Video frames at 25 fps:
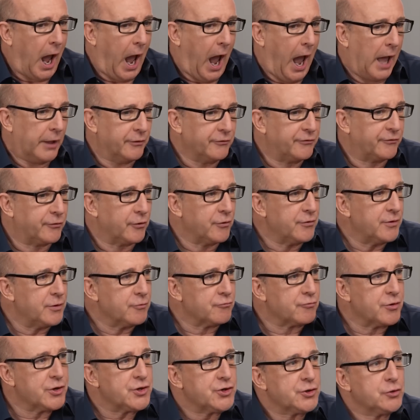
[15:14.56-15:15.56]
And so the
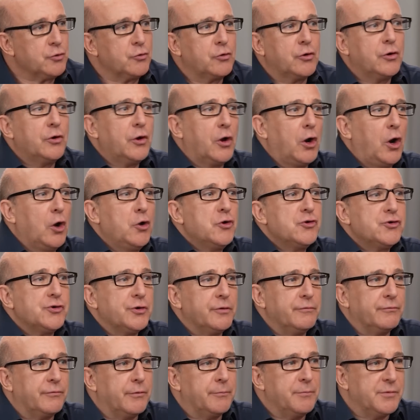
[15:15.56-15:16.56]
original
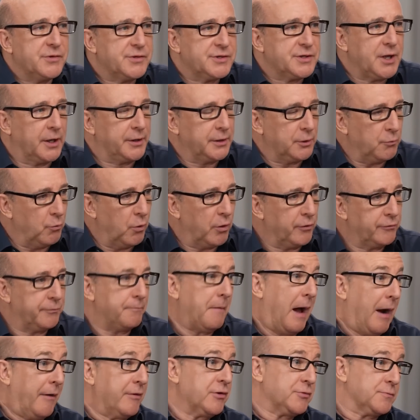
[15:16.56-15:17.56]
conclusion from the study was
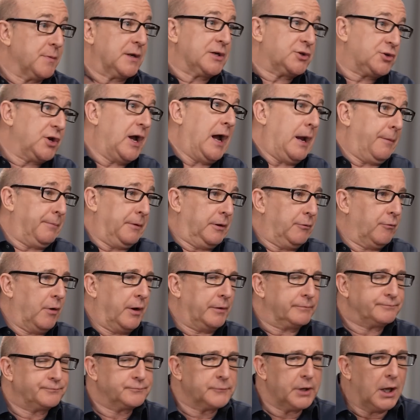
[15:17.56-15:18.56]
marriage makes you happy,
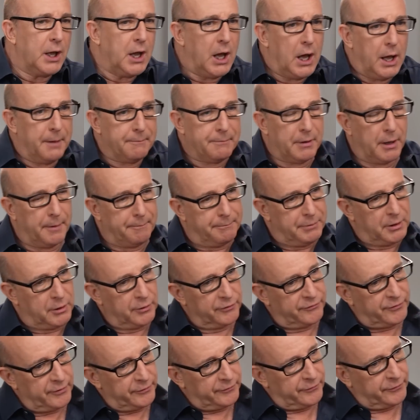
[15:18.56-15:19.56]
right? But
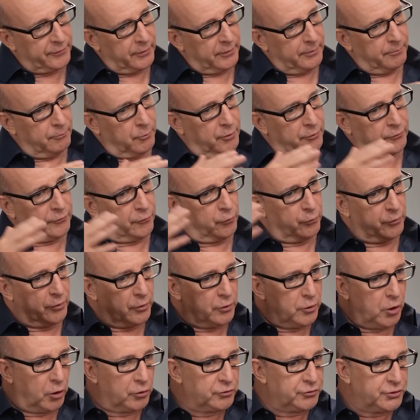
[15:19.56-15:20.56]
because it's what's called a
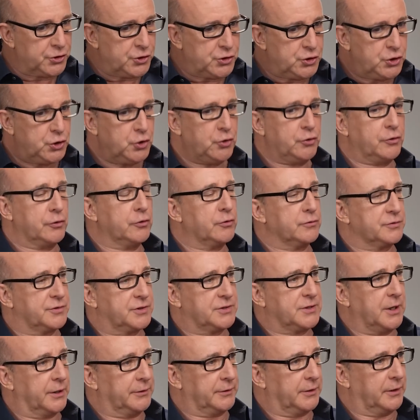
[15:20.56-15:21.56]
longitudinal
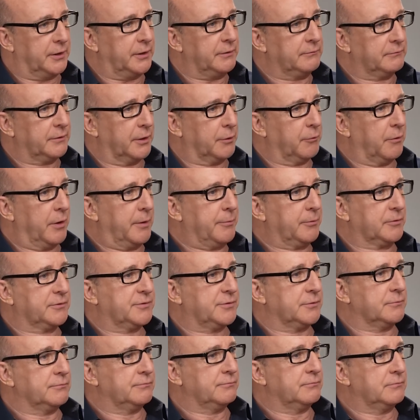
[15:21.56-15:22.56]
study, they were able
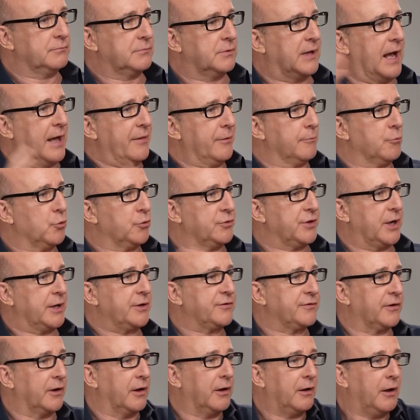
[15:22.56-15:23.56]
to gather more
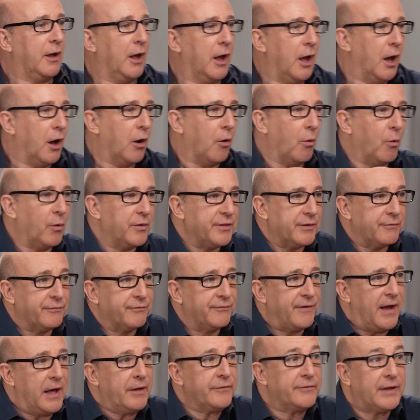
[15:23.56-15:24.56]
data. And what they
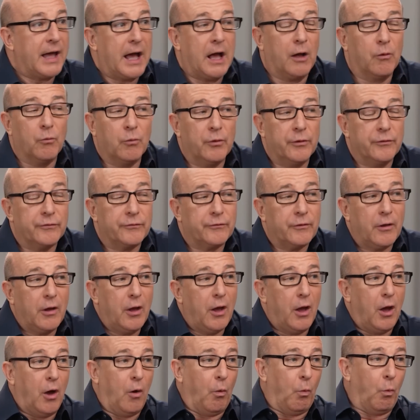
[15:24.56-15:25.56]
found out was
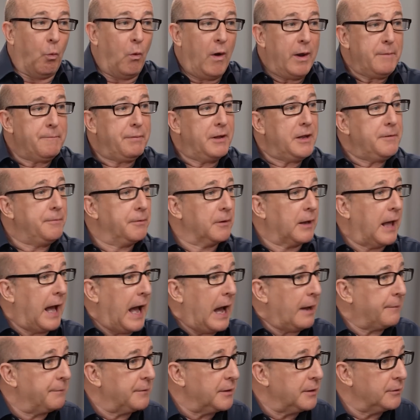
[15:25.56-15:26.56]
when people are
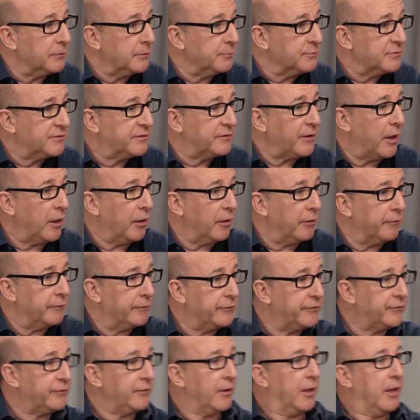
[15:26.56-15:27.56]
happy in
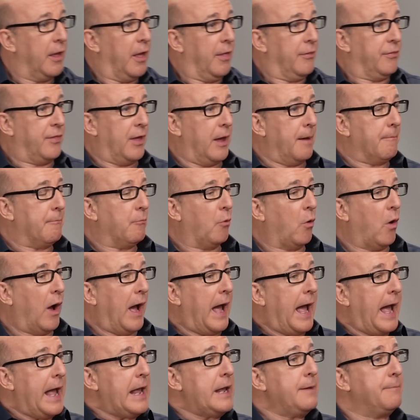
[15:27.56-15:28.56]
themselves, they're more
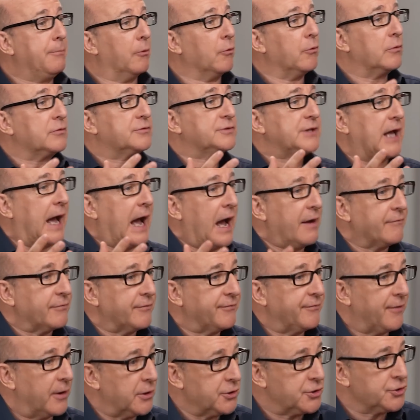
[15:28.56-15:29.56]
able to have a
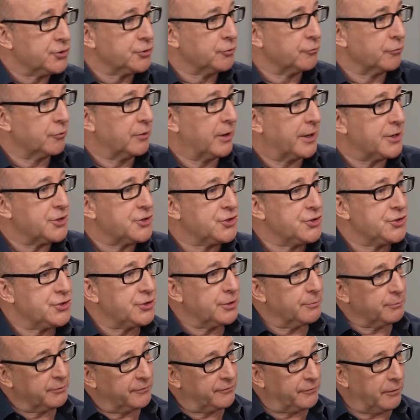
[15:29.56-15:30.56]
functional
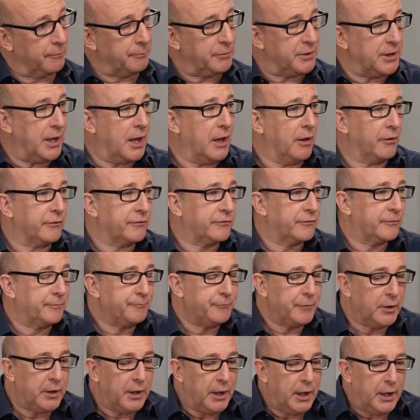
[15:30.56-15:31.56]
relationship with somebody else.
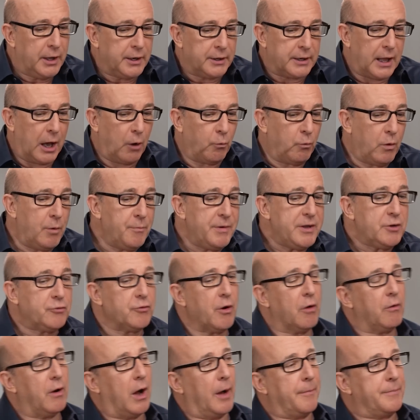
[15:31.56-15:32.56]
Now, when we
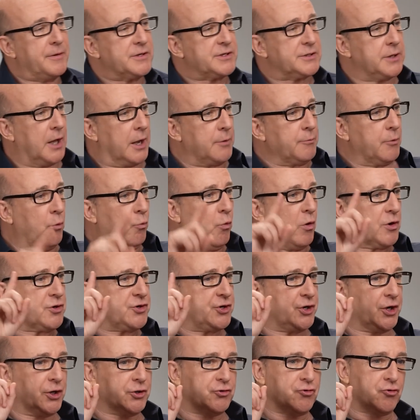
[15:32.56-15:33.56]
grow up, it's like we're
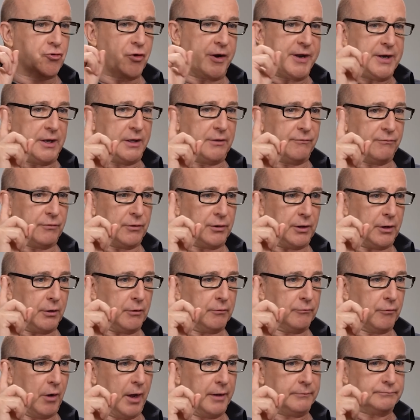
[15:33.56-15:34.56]
watching a training
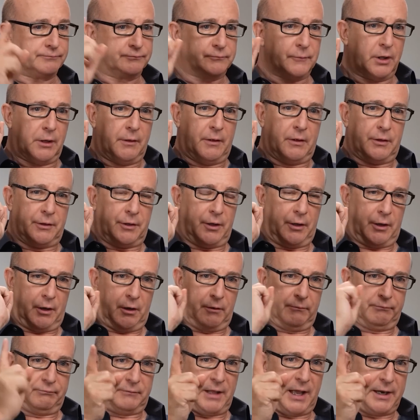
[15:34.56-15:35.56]
video, right? You
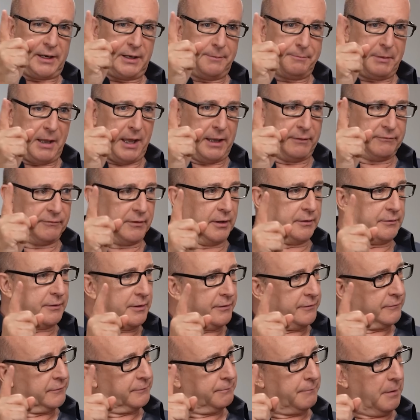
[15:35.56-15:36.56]
know, daddy behaves like
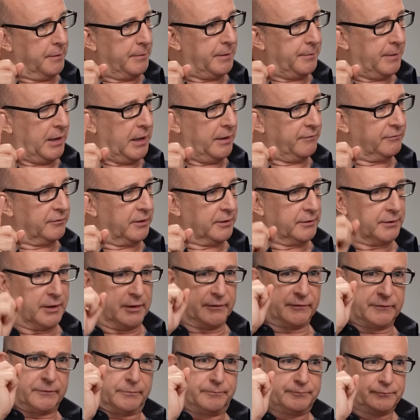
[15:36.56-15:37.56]
this, mummy behaves like
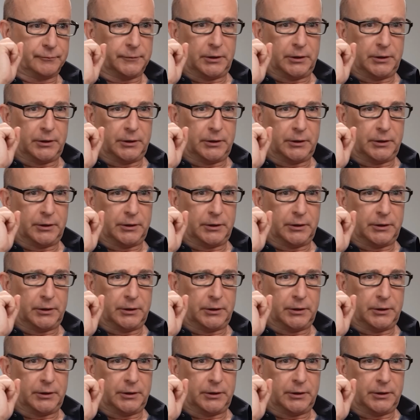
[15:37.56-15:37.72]
this.